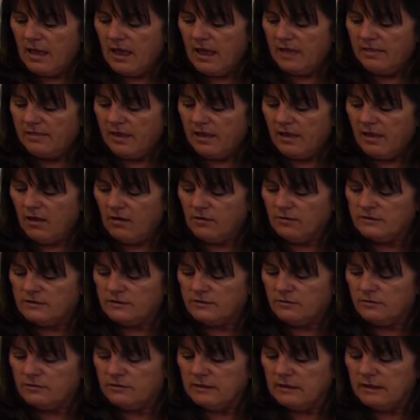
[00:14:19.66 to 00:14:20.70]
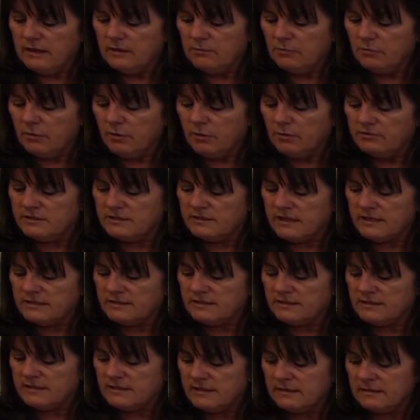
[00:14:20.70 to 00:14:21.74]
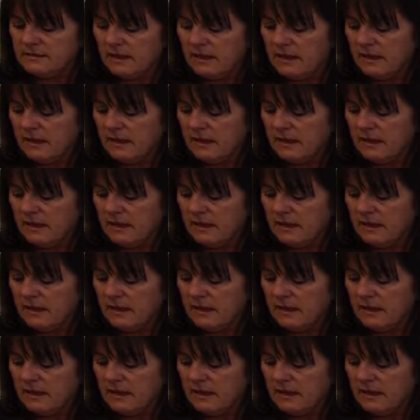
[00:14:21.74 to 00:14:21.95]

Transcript: And they also lead processes in